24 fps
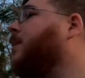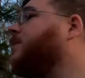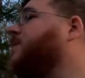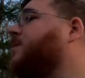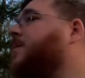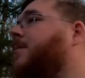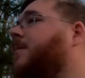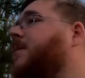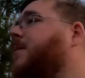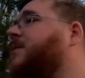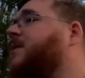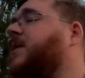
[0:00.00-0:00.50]

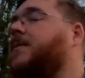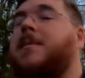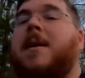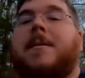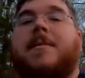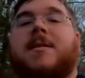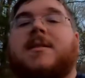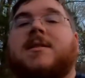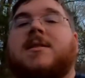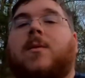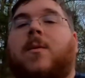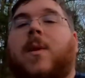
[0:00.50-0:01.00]
Somebody said
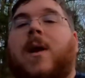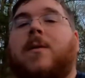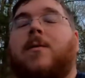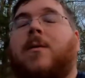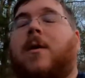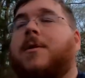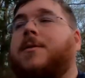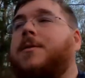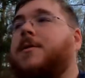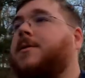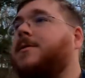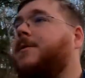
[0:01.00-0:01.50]
maybe it's the Weight
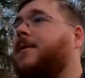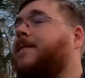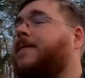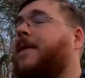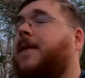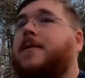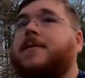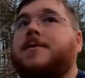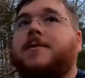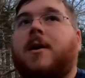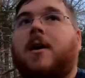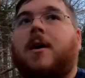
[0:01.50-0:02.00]
Watchers.
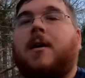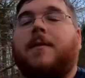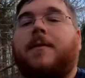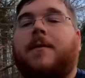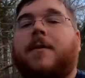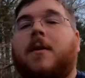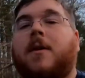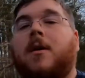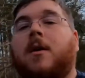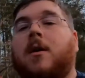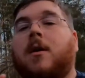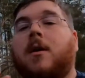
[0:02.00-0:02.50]
First
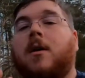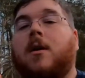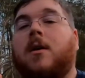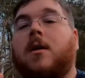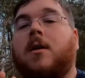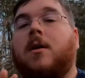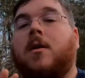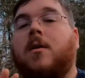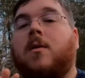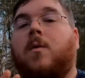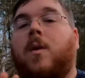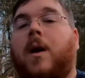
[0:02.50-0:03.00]
off,
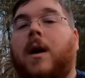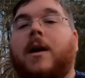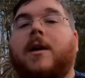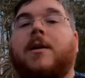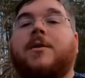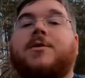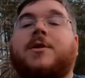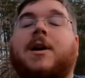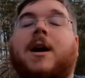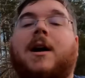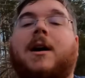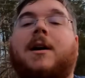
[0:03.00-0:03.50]
why are
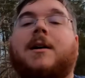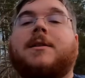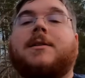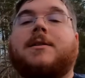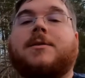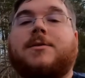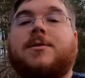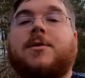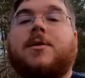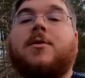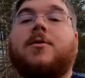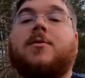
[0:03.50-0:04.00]
you trying to
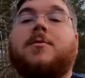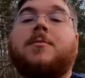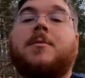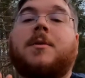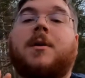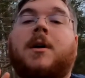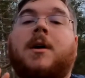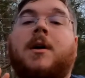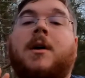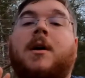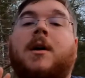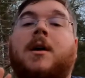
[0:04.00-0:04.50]
assume
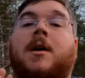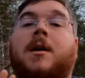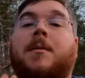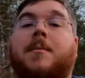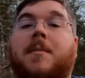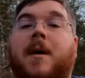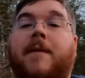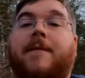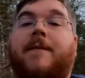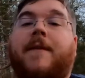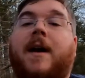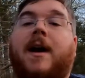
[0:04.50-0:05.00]
that
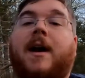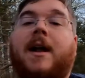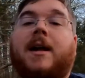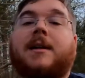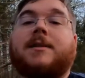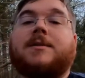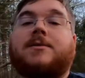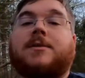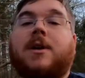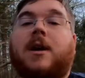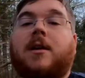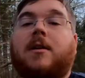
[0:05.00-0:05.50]
my fat ass
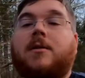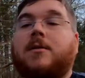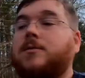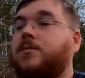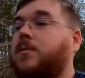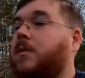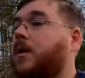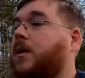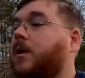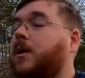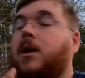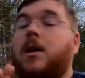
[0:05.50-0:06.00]
is trying to lose
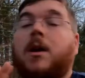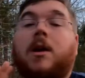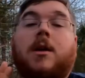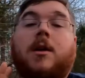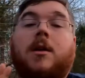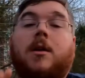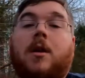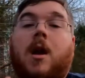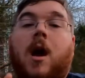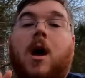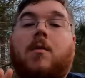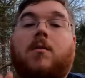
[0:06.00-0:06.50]
weight?
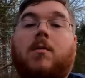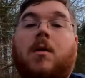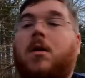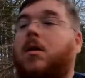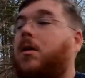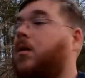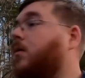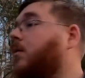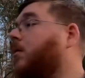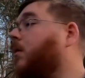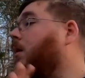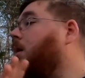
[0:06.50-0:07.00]
You're not
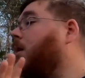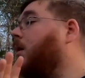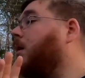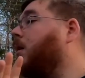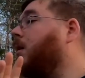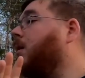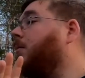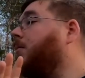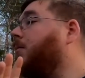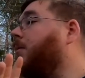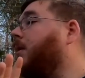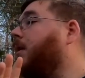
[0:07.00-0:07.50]
wrong,
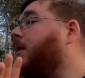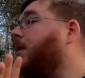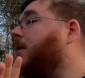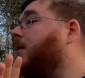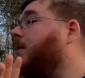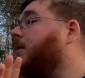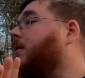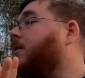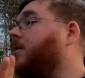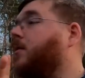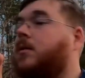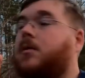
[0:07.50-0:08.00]

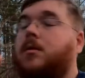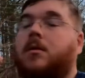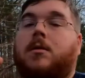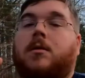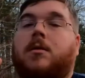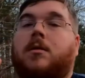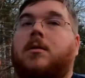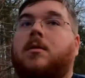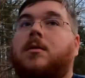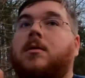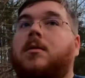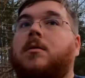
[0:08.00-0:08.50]
but
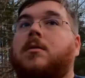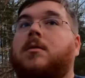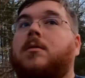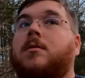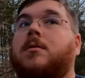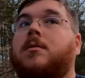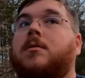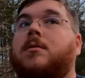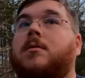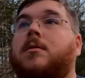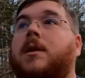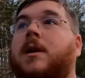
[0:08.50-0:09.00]

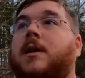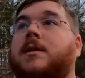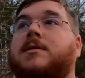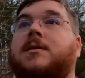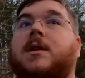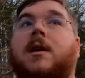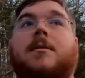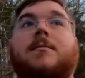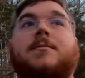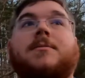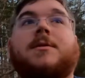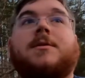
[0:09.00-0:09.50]
next
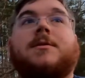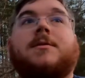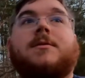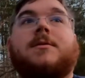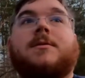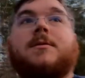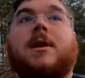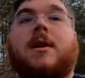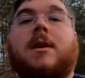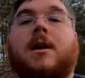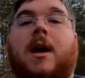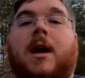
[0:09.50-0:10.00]
time
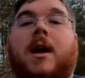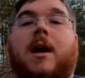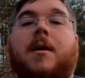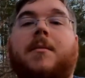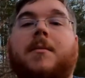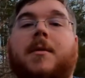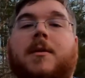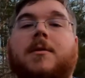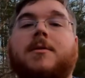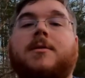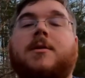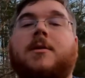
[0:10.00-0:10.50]
just say, hey,
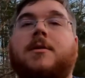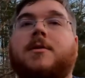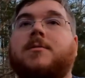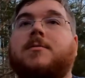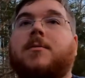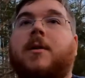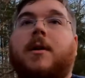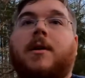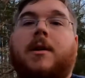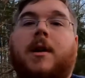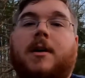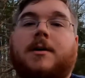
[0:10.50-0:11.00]
I've noticed you're
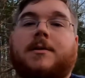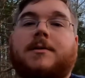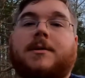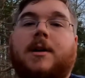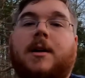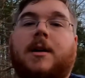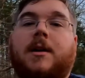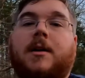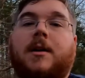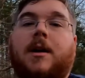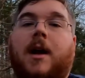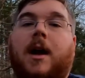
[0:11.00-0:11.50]
losing weight, not
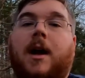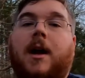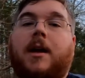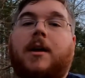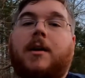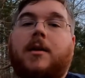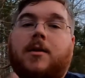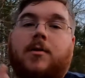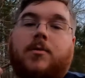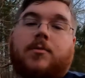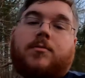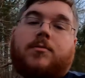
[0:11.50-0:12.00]
saying, hey,
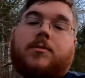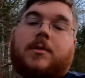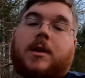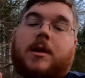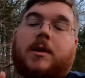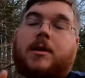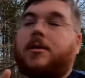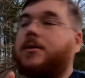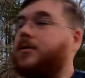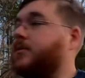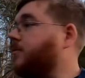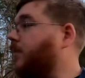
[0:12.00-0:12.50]
you
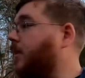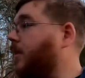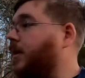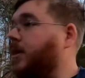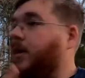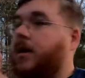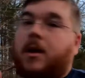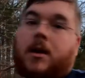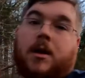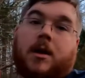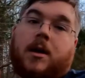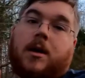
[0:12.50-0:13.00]
need to lose weight.
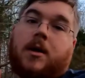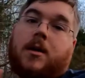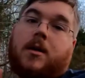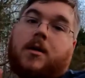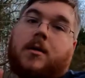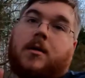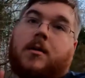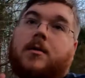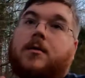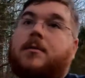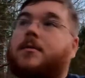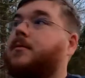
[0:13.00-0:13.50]

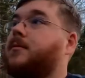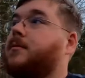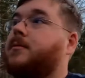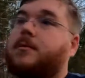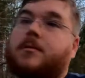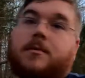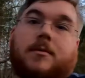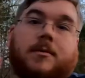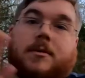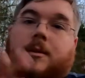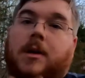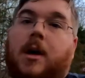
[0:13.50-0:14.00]

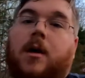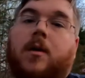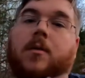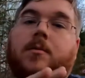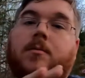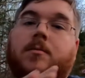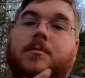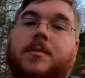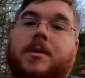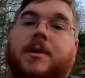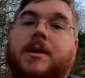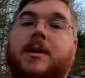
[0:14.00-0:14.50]

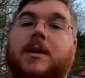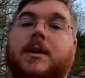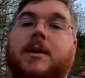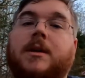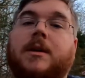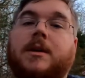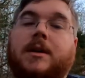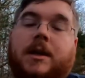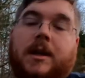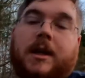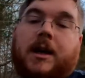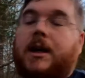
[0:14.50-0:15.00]
Don't be
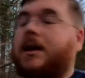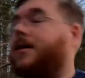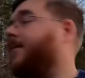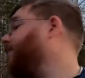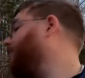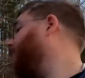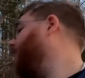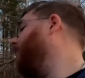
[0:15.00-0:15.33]
a dick.